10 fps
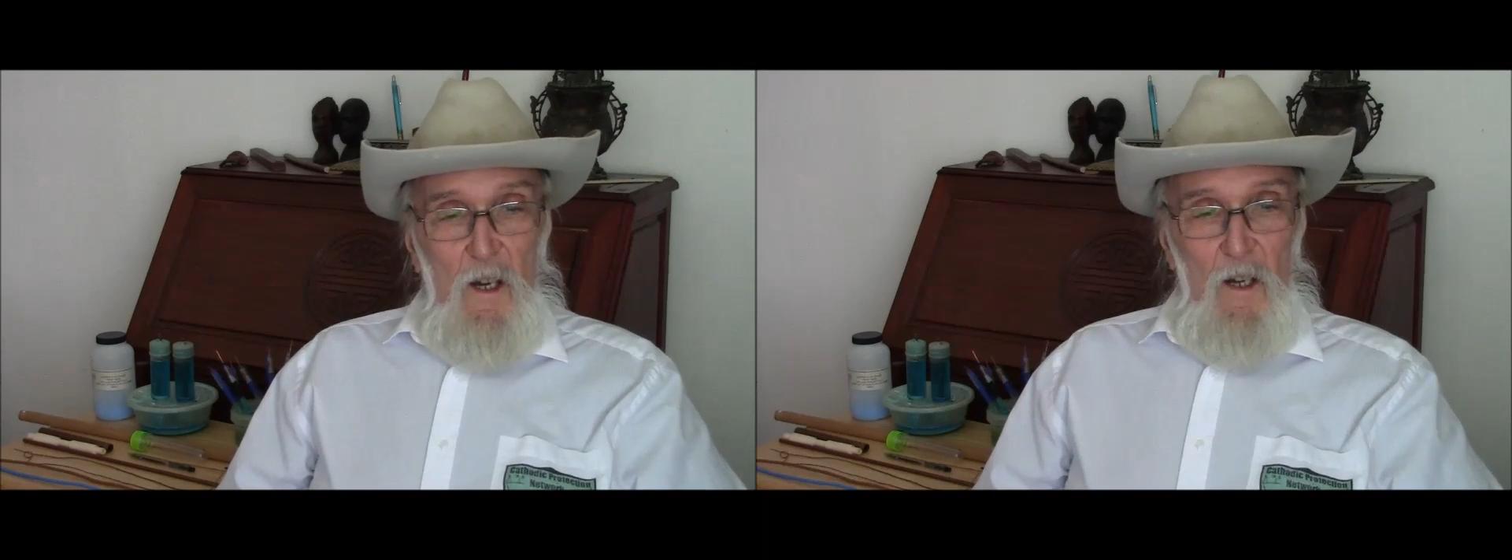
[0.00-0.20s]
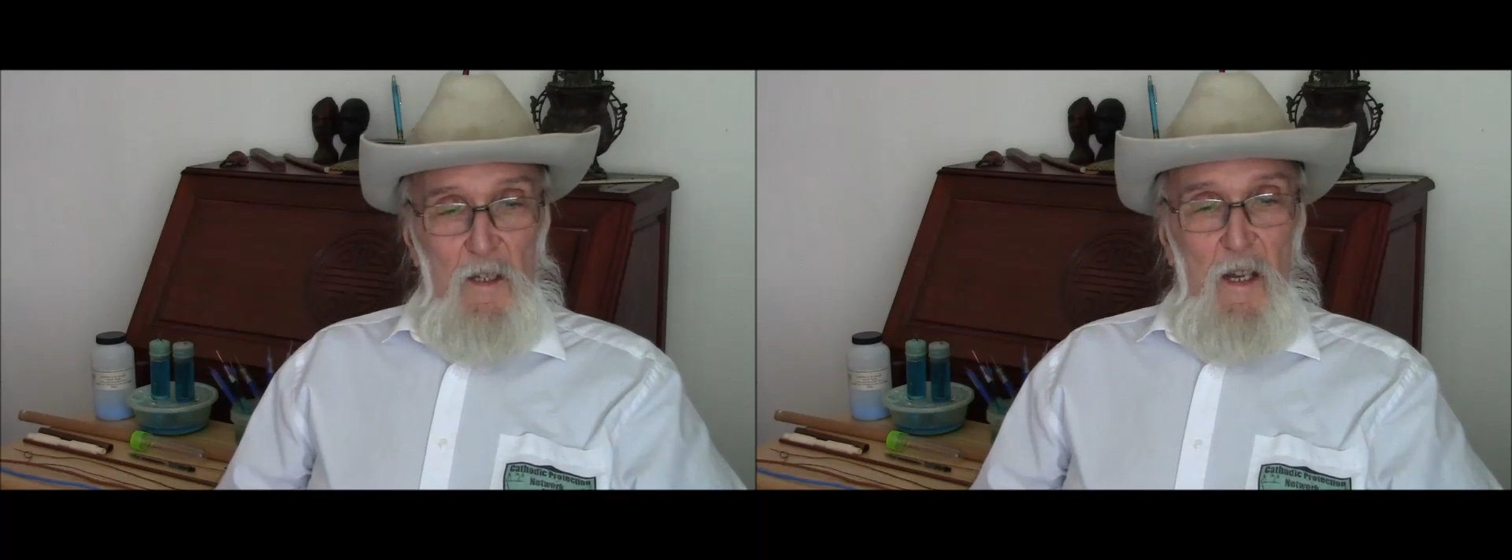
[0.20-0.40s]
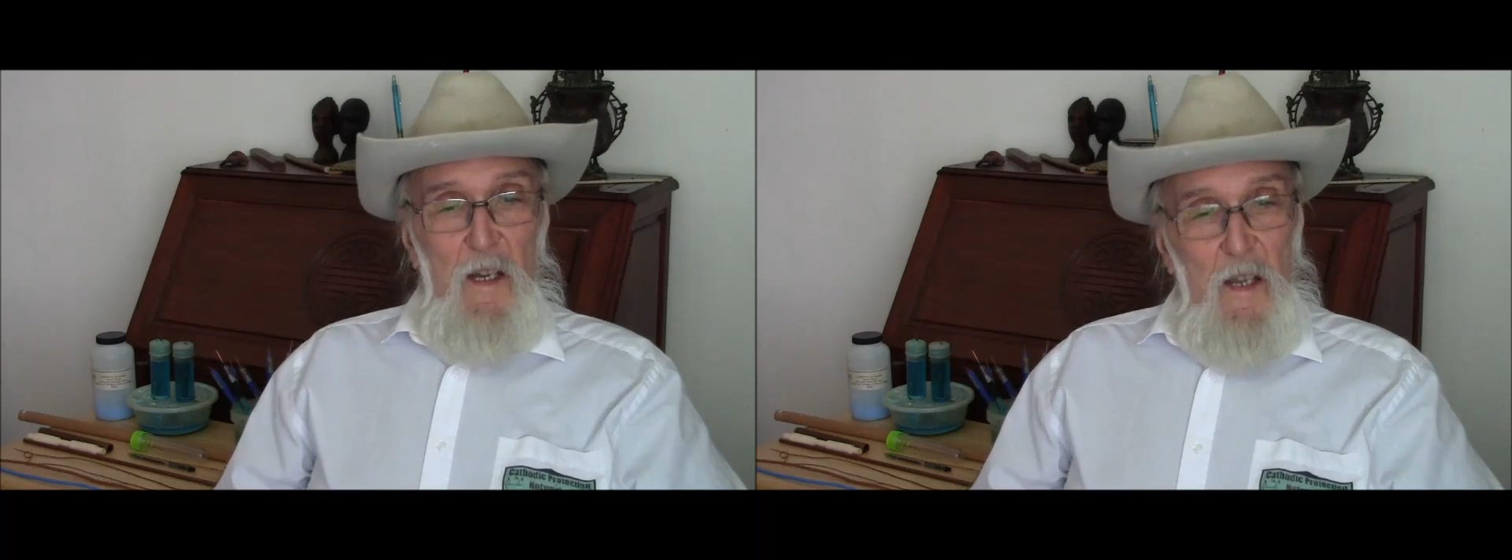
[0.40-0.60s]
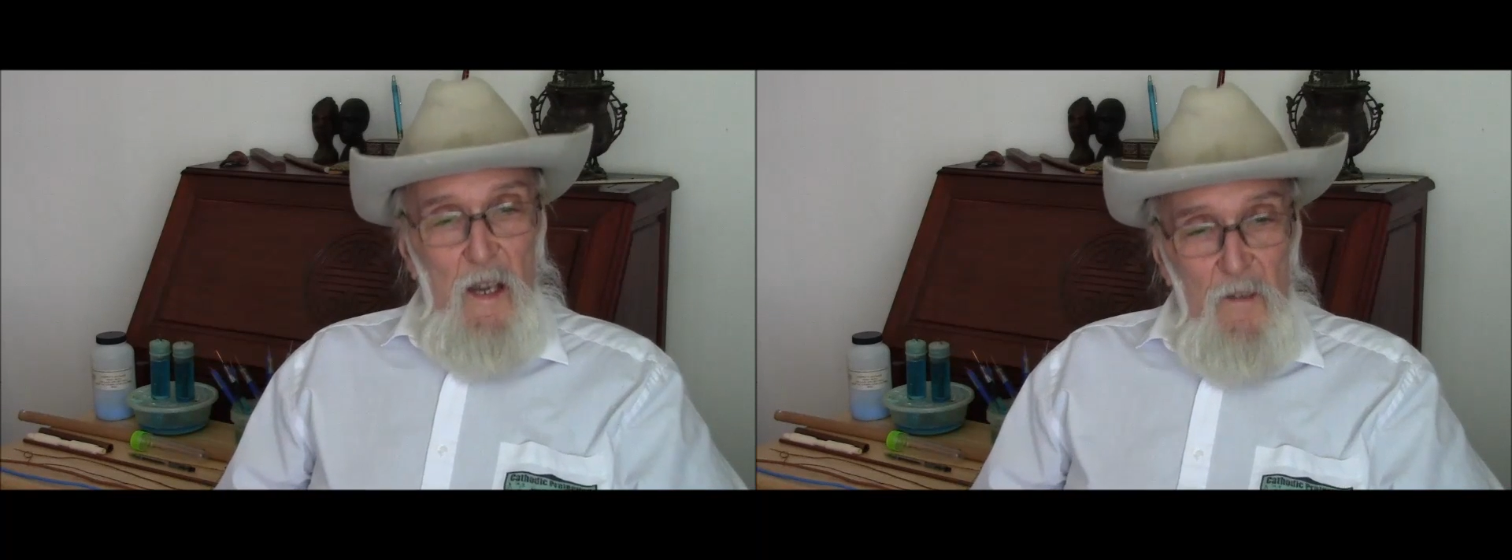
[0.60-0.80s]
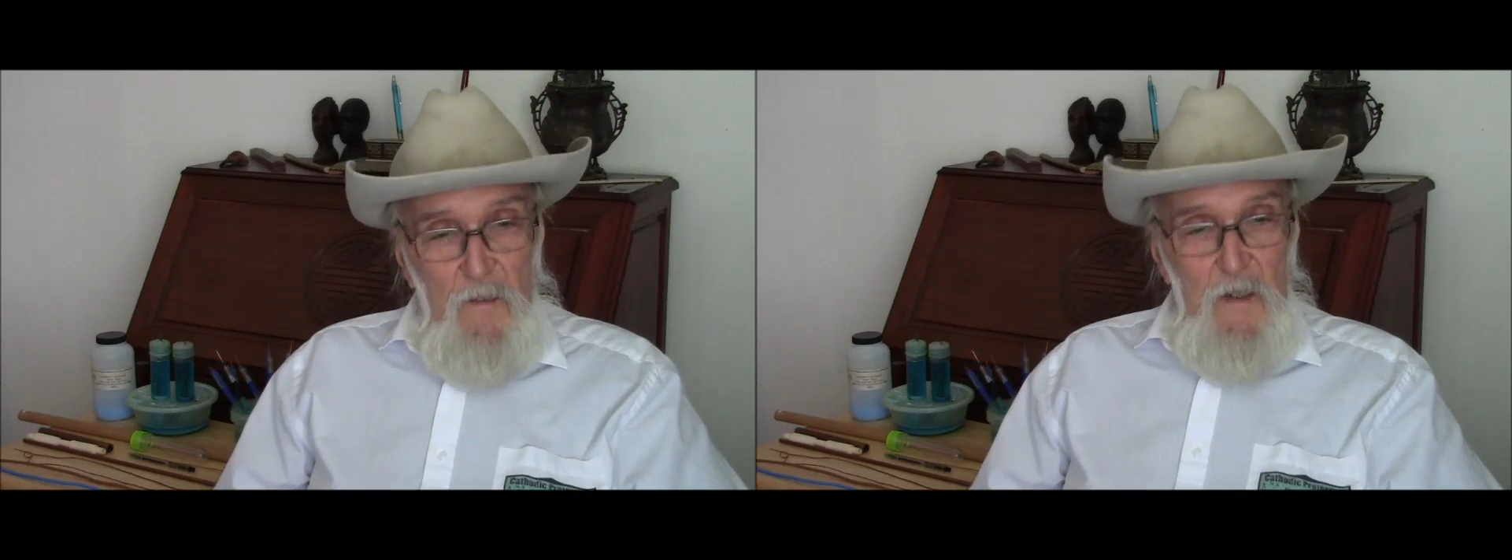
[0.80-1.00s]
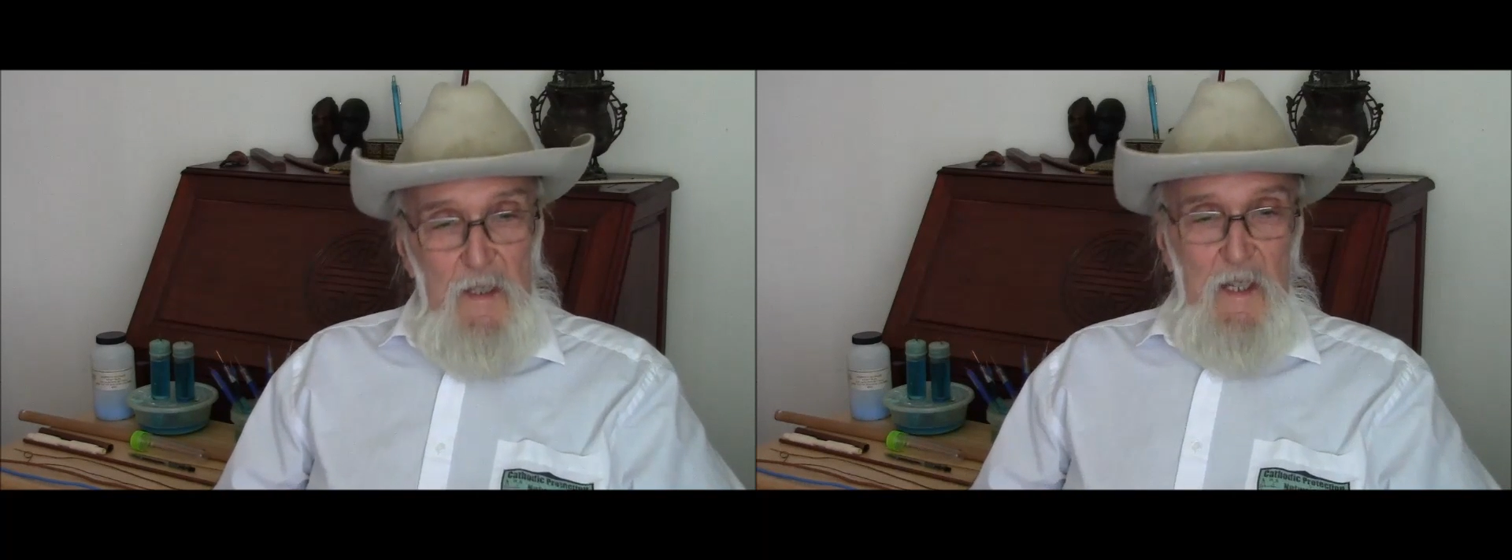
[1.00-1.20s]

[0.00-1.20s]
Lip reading: on every